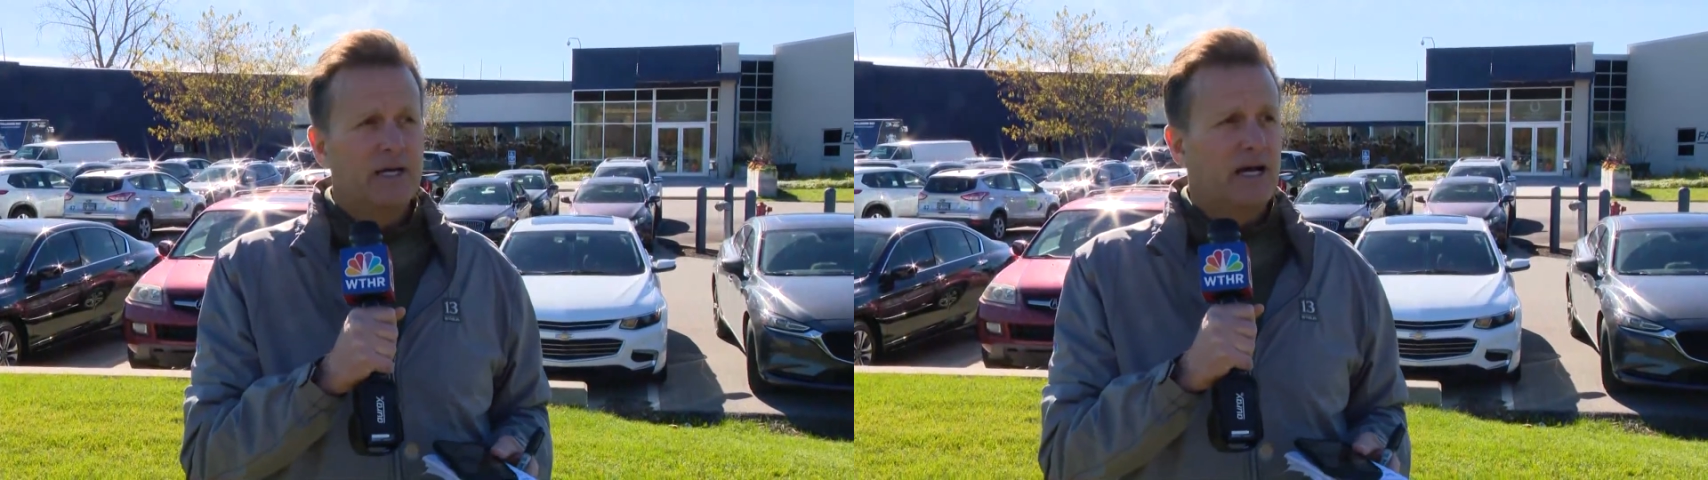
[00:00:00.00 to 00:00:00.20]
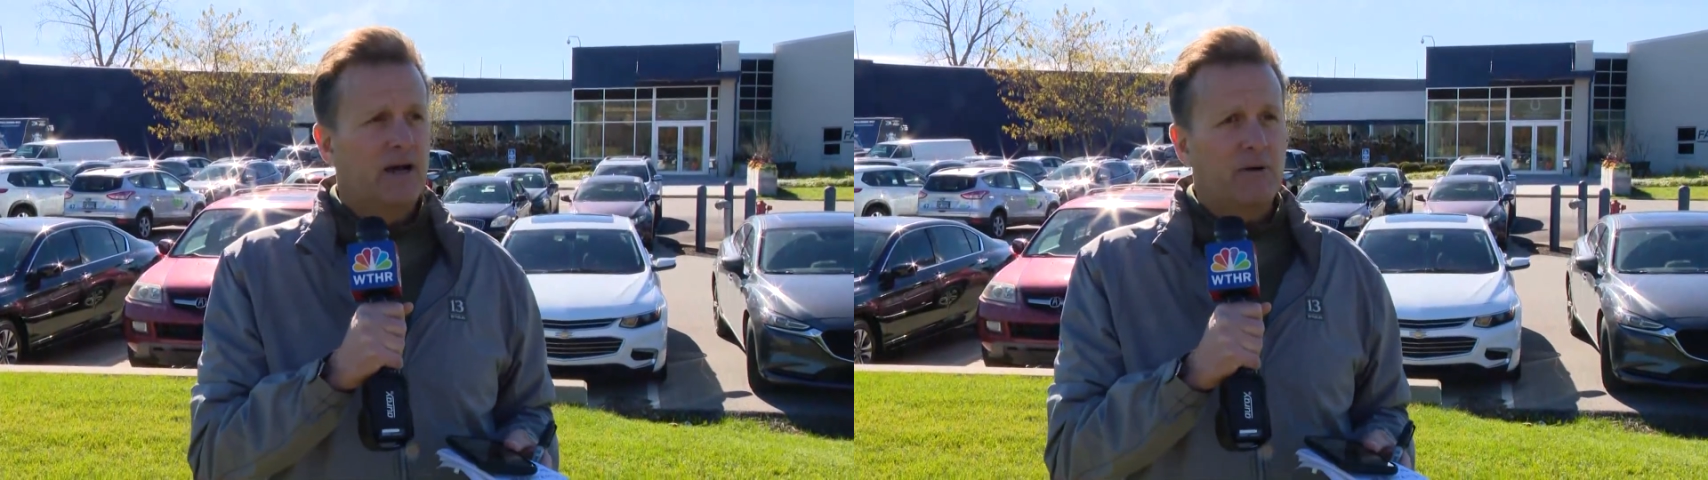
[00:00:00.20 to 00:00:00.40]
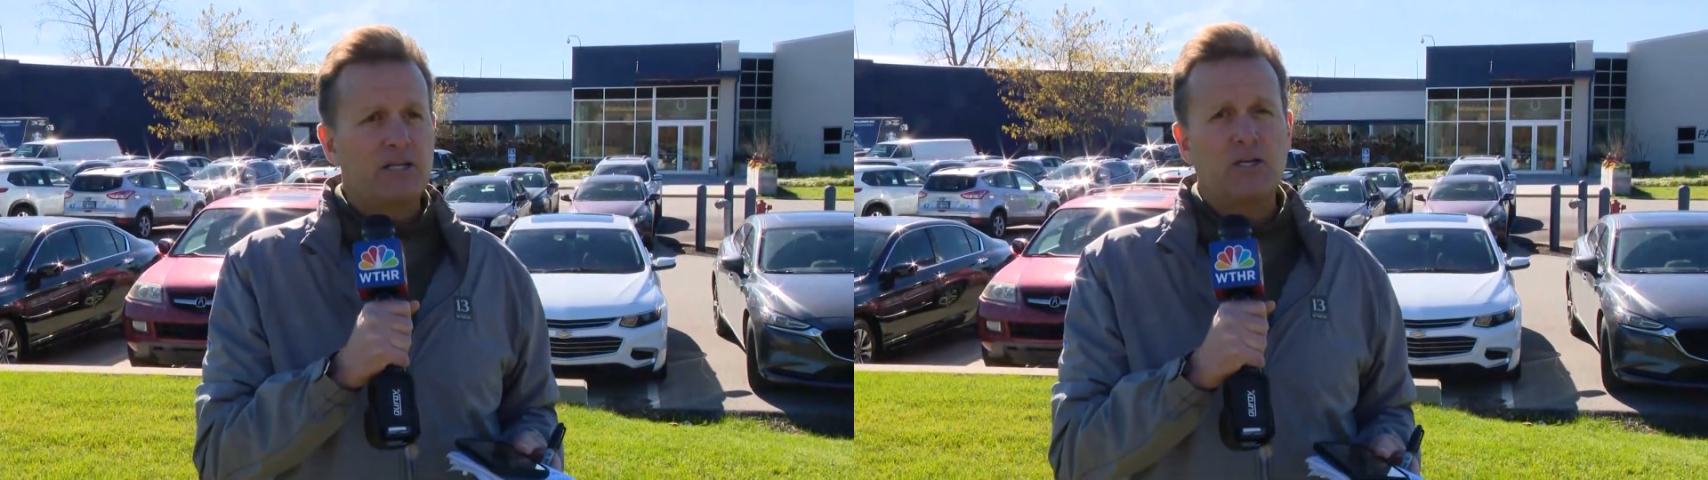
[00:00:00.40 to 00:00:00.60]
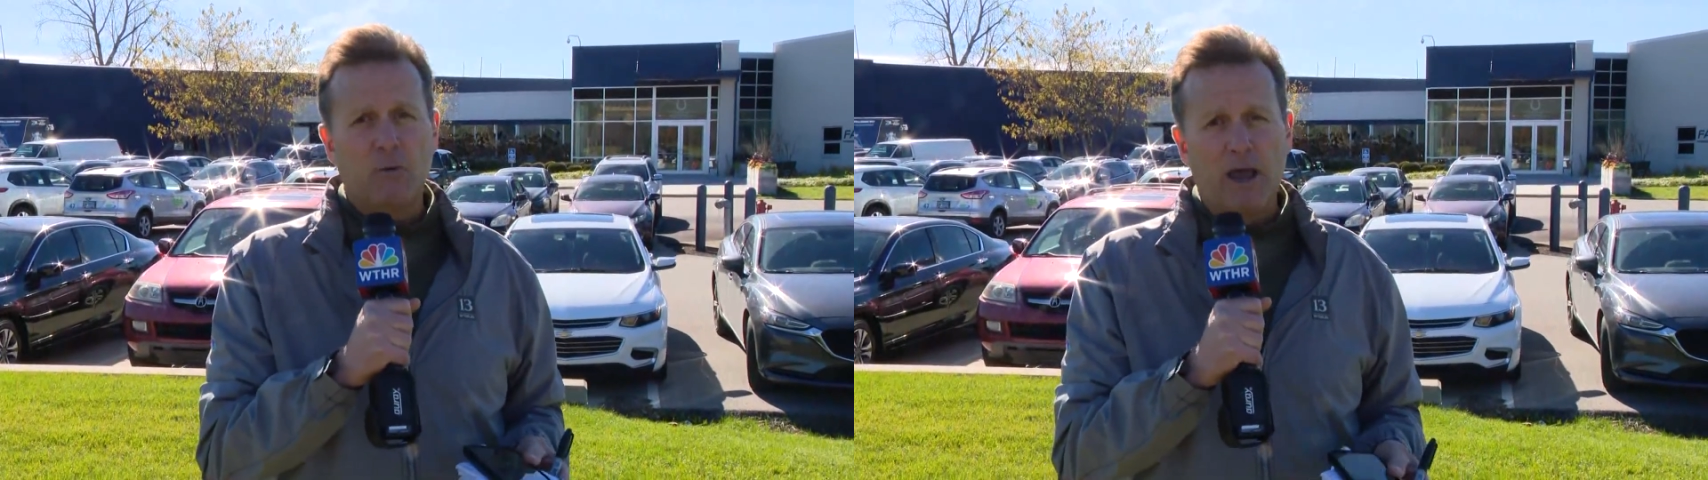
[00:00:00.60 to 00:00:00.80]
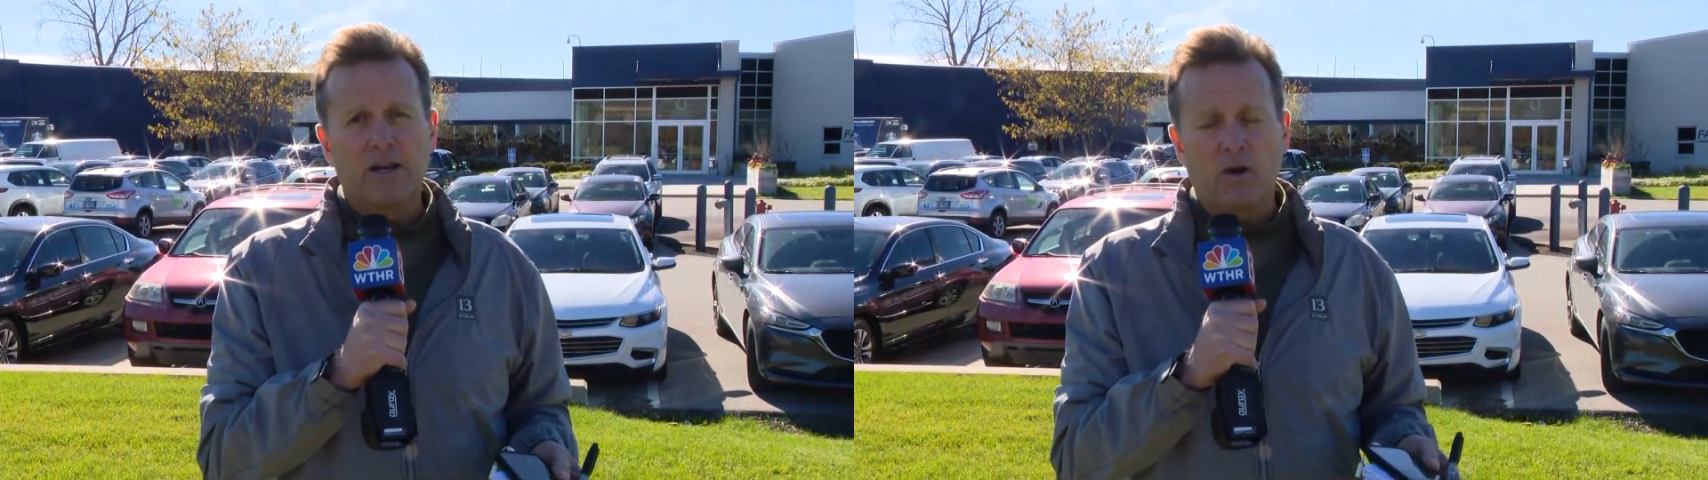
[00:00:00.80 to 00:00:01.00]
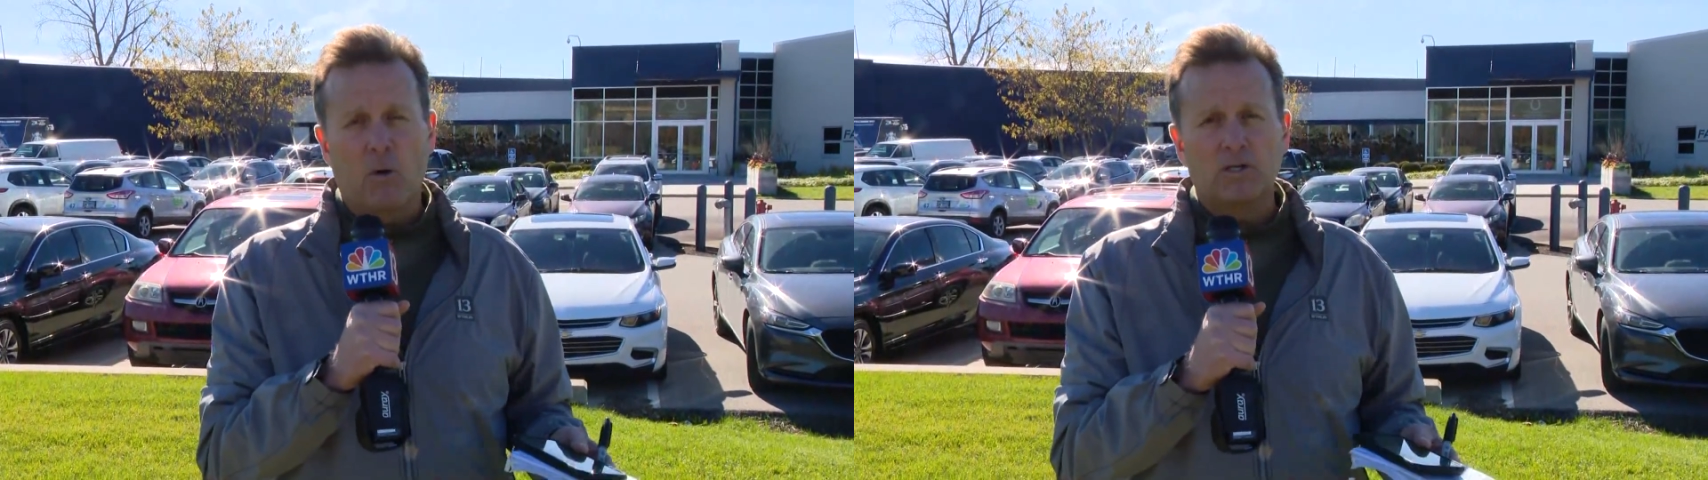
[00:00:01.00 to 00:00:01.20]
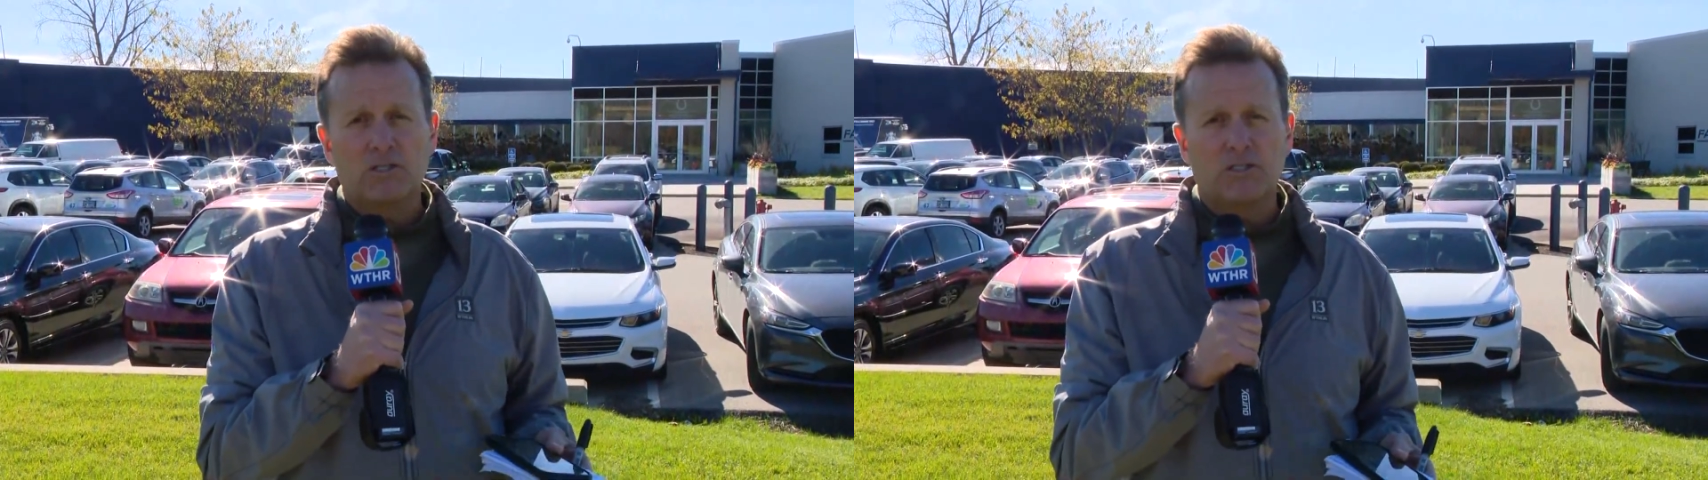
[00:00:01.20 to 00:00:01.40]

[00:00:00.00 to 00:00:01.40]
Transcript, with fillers: Uh, Reggie Wayne, of course,